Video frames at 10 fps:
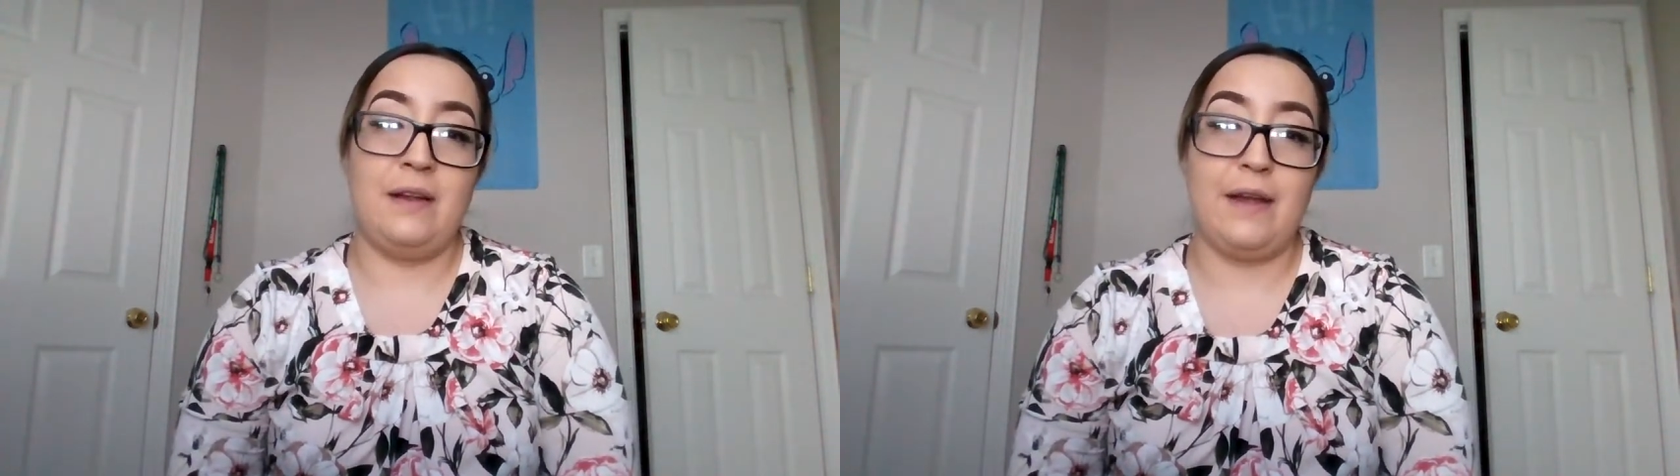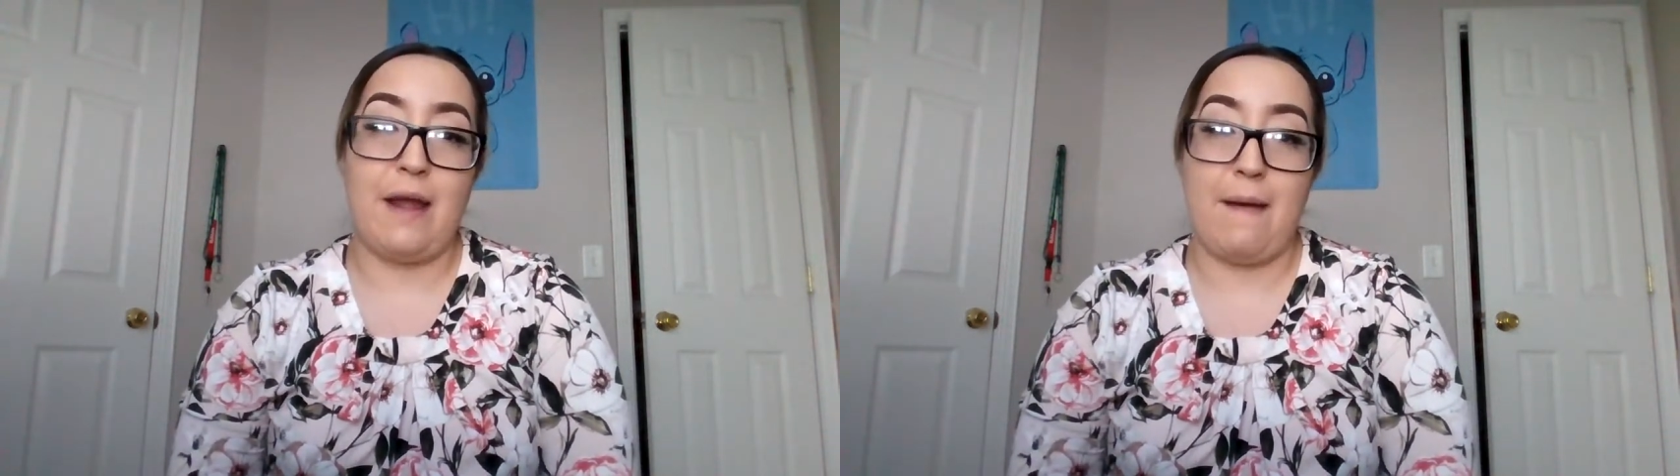
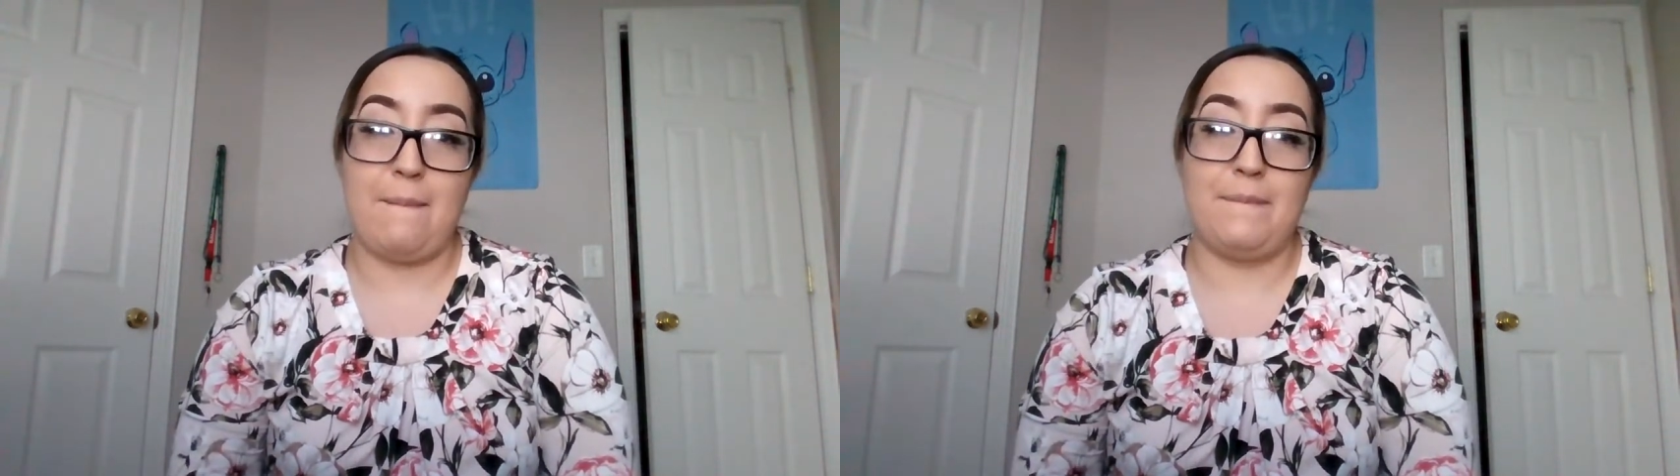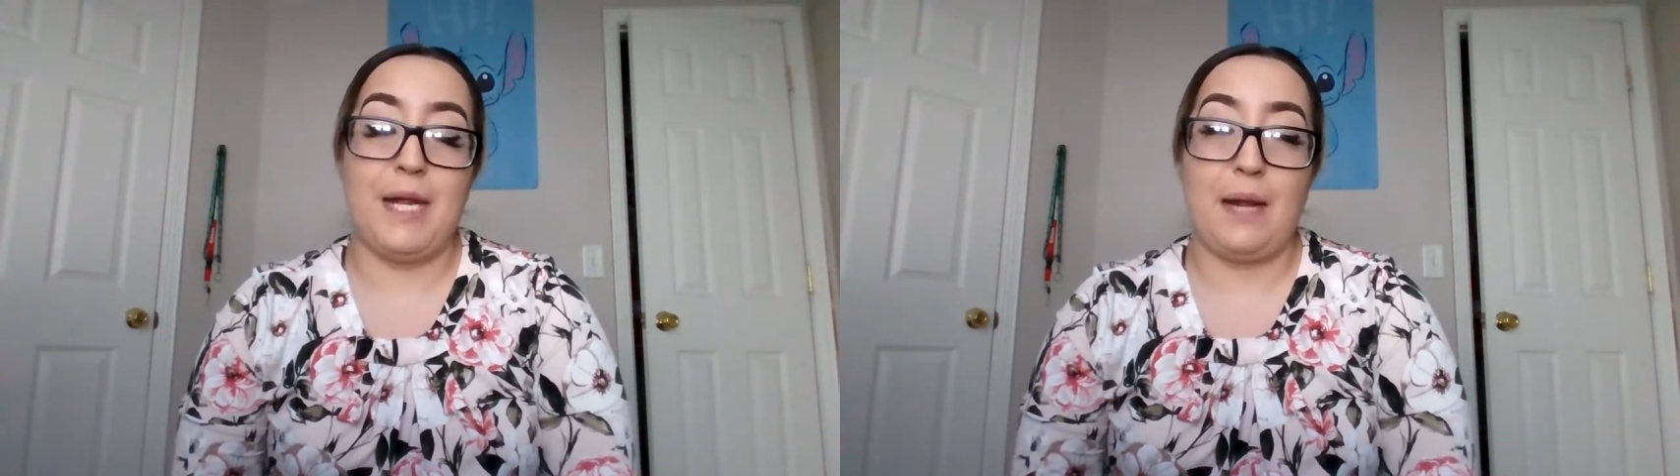
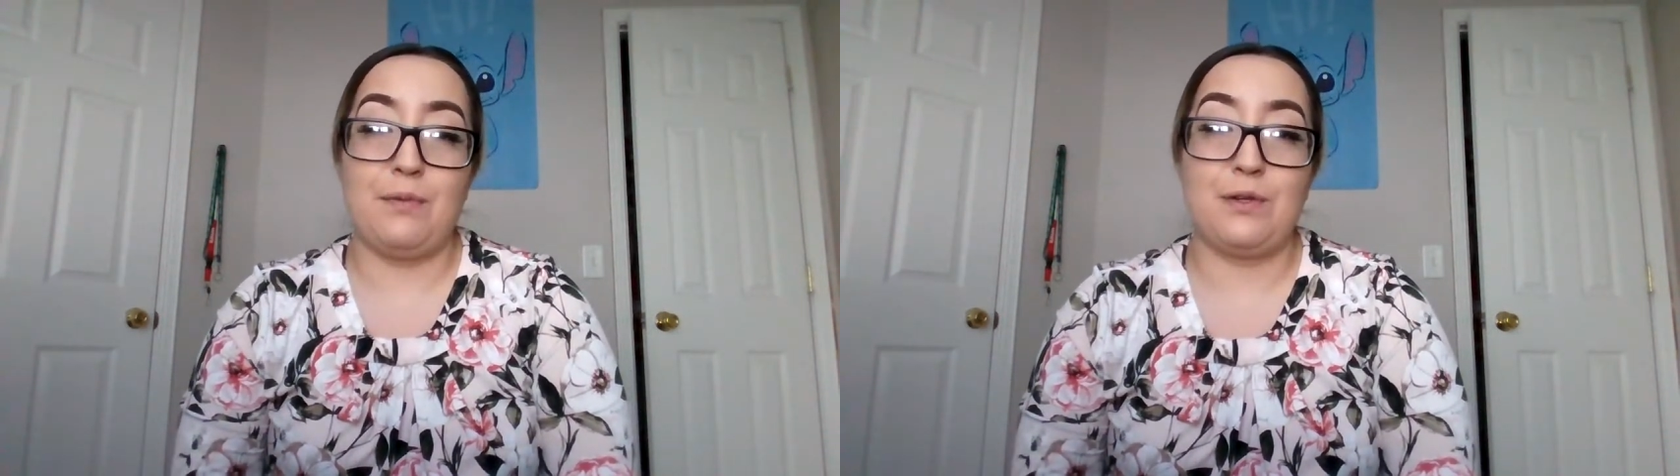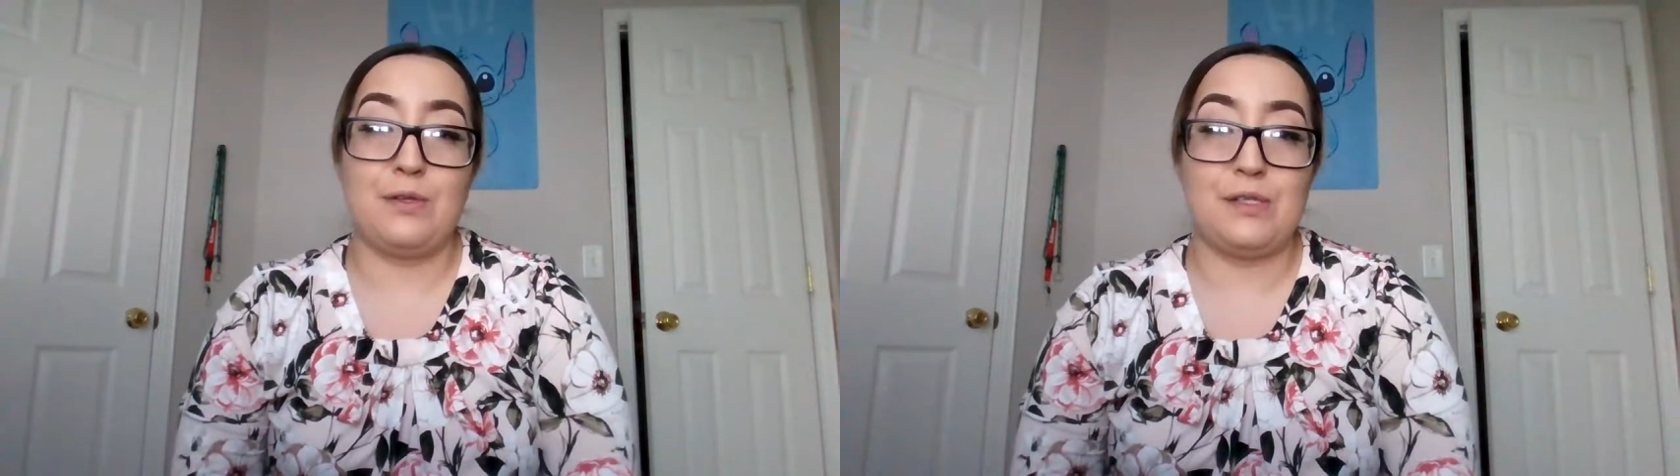not be
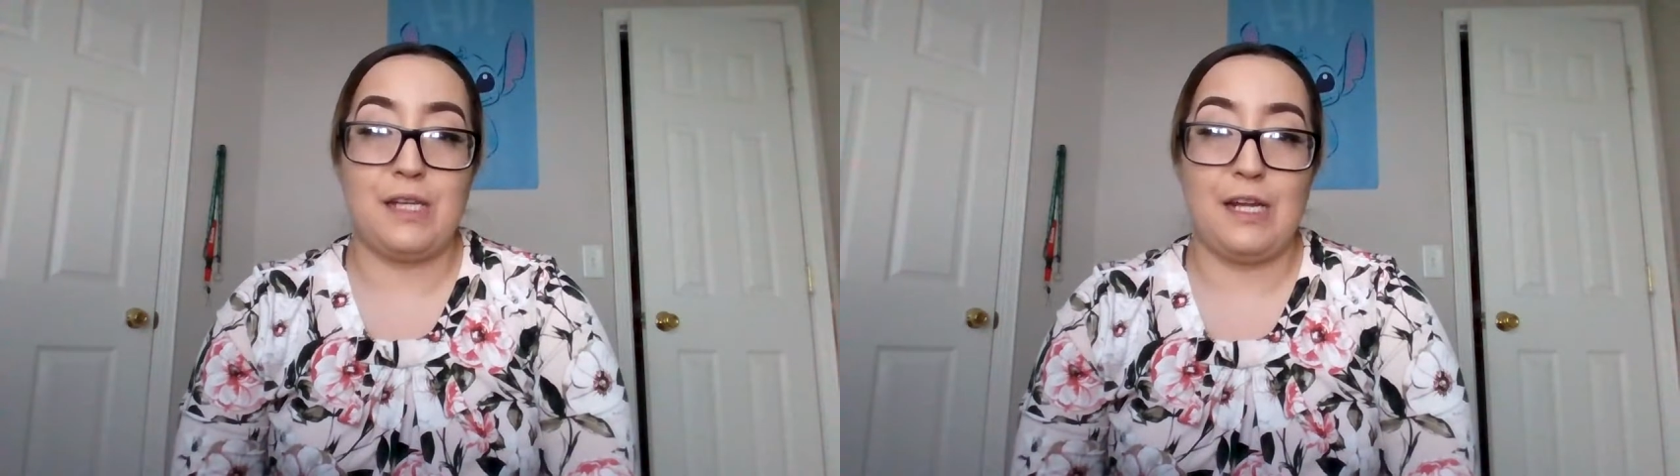able to see